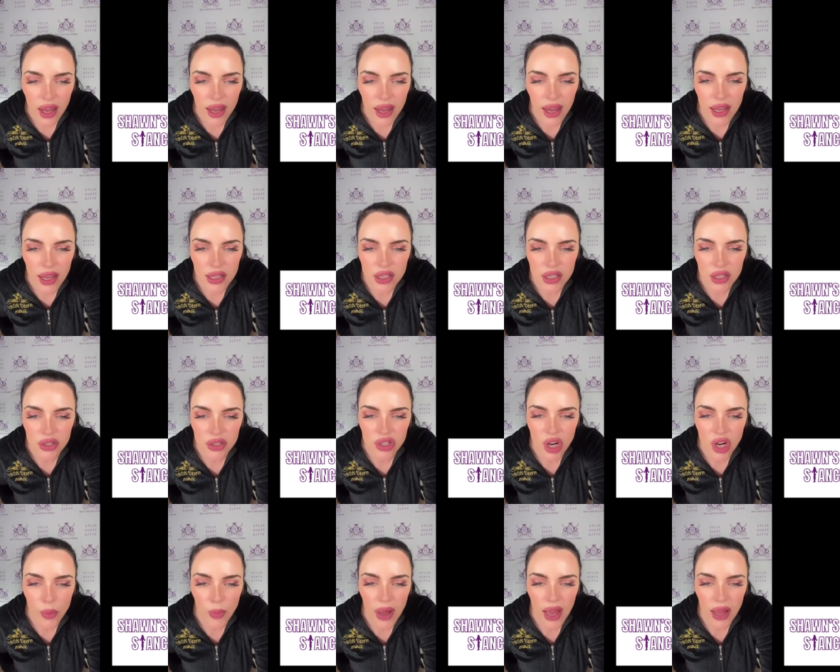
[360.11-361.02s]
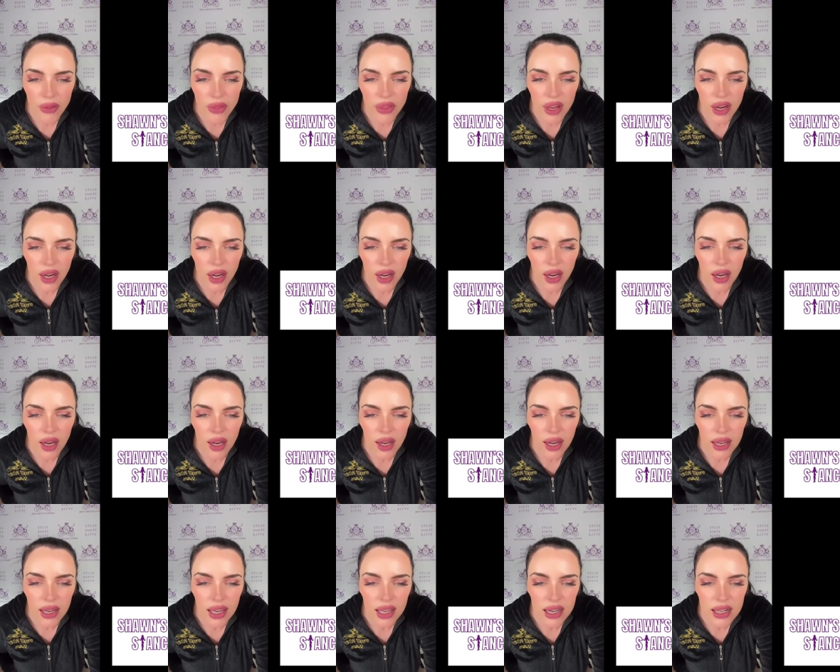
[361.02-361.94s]
I had to jump out
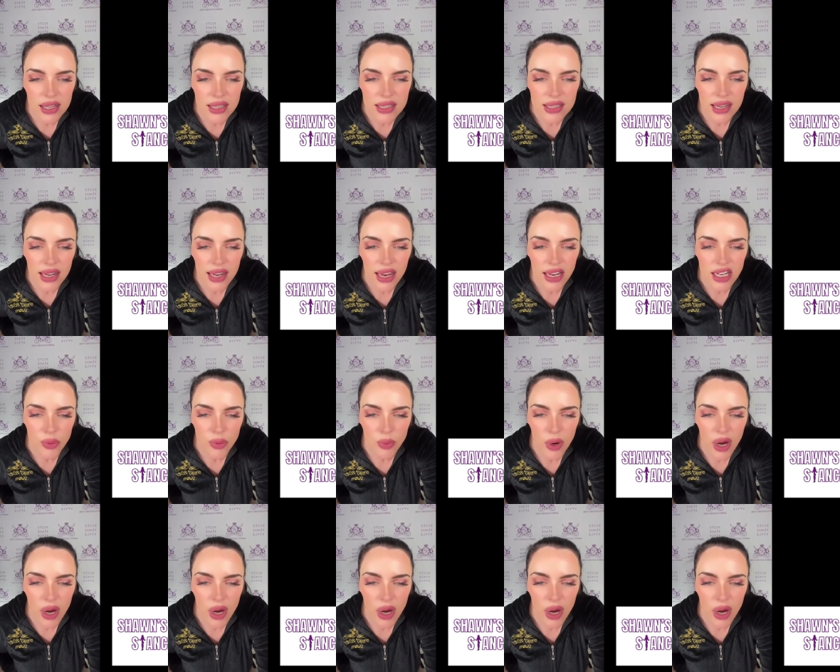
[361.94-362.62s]
there and get on stage.